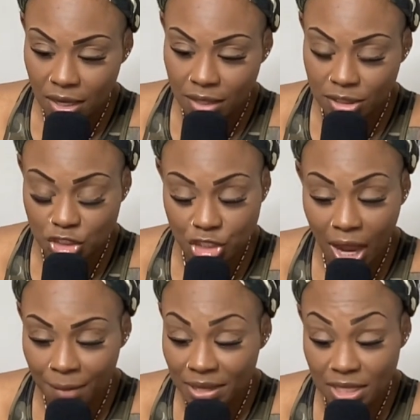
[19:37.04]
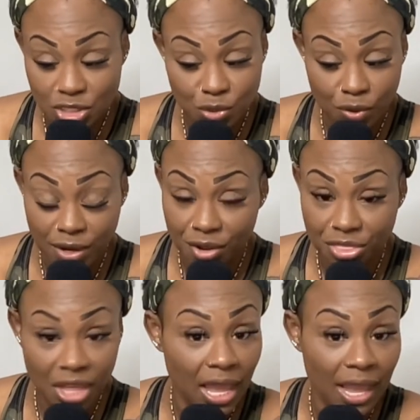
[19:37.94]
The shaman is doing their
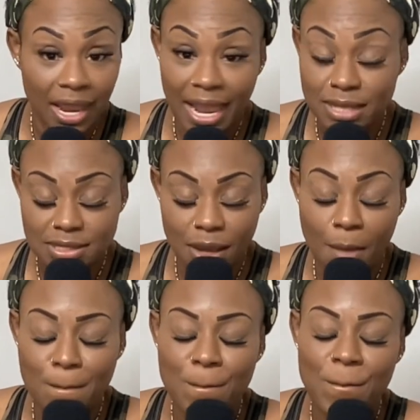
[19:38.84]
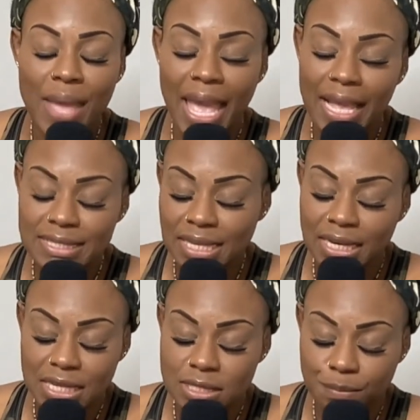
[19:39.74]
thing. It's an
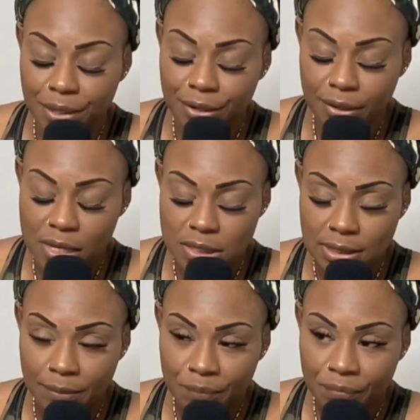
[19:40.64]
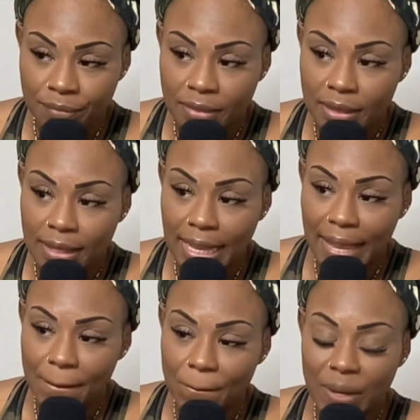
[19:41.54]
amazing experience.
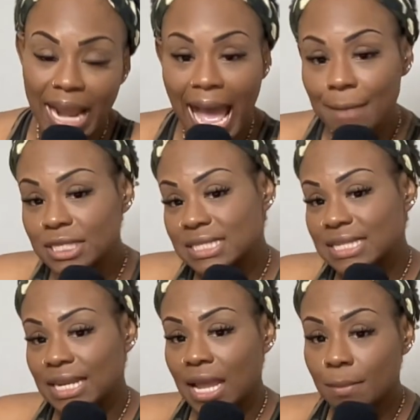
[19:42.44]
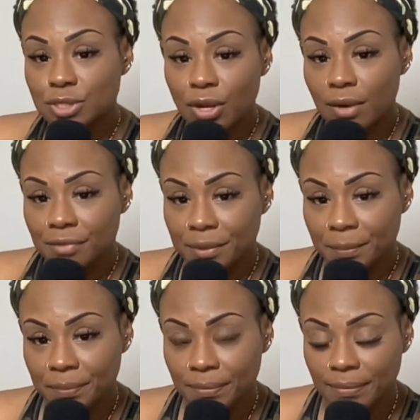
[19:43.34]
But I'm just sitting there observing.
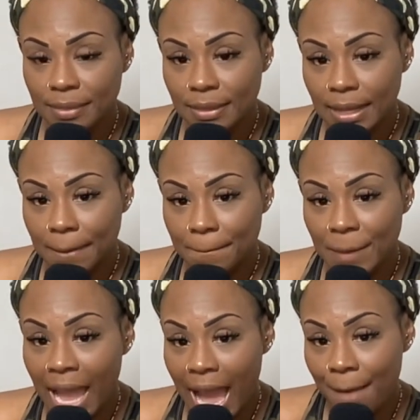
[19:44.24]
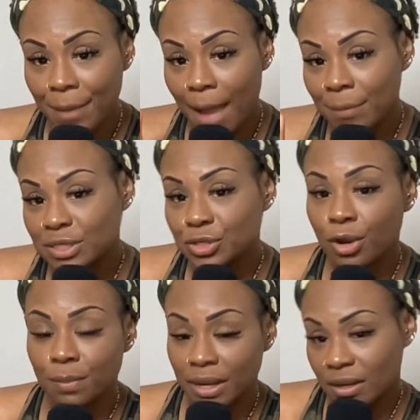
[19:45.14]
Now I'm
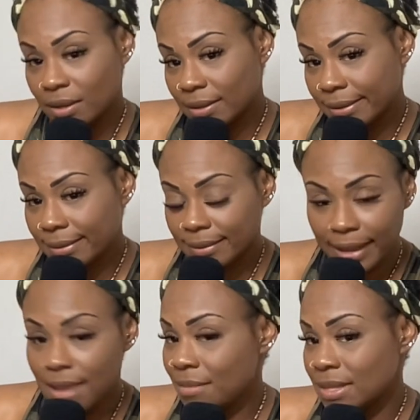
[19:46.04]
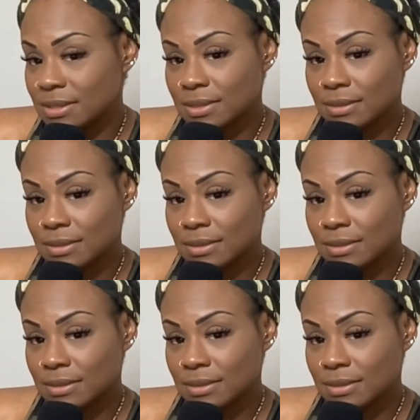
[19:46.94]
observing demons,